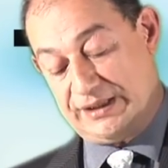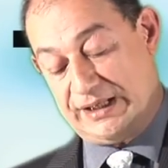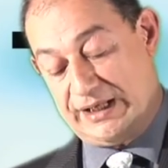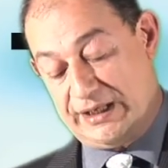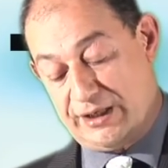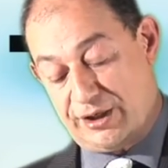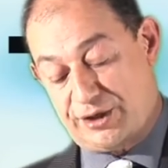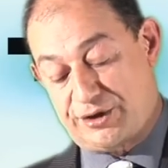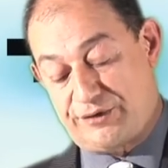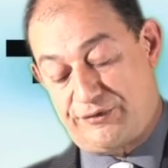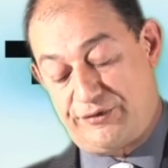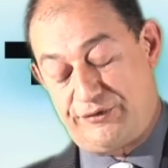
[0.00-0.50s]
a
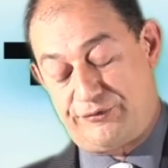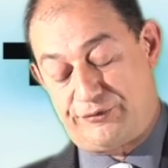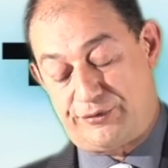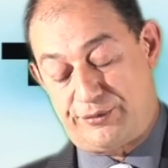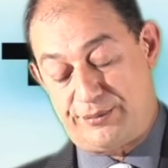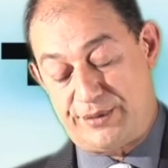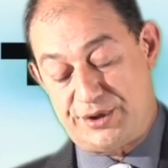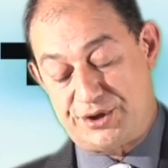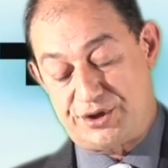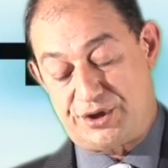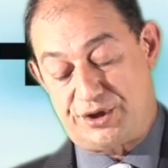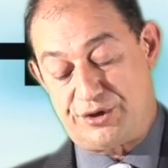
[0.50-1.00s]
lot of
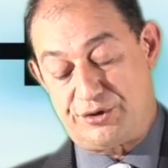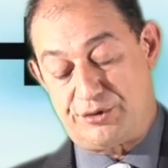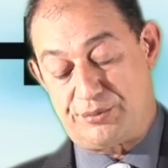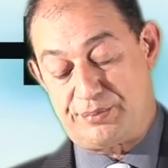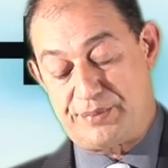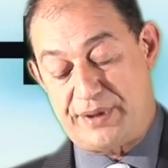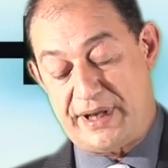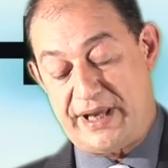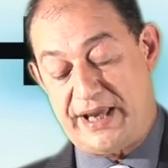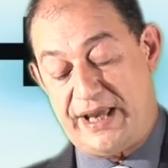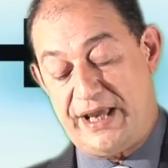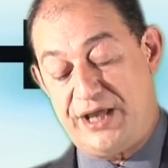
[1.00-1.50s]
information on your
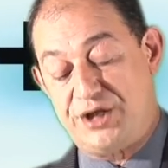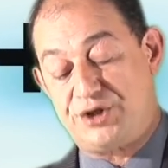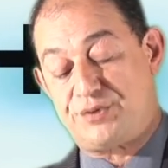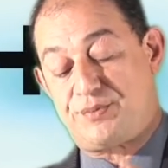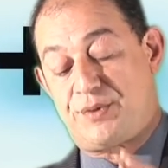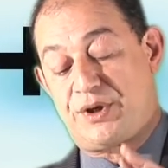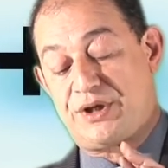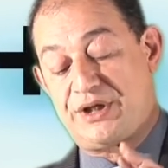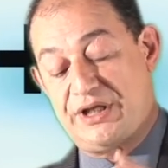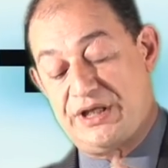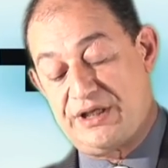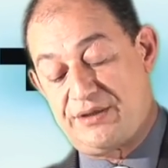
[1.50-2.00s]
page,
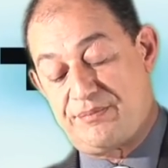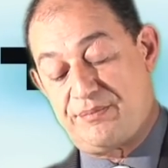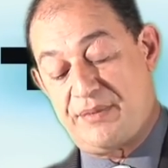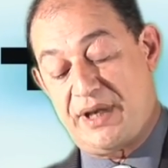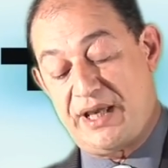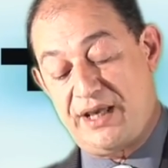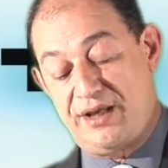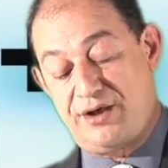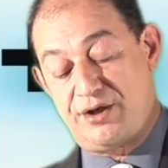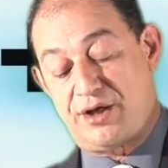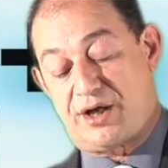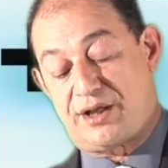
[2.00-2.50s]
but it
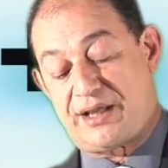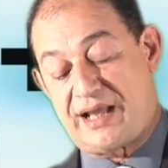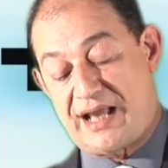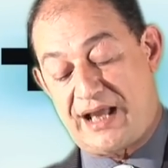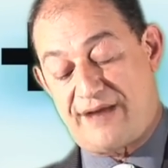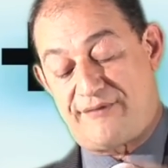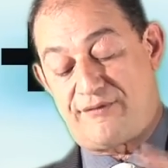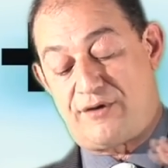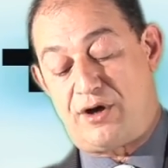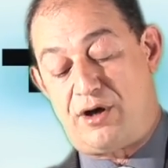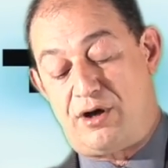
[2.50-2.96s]
may not have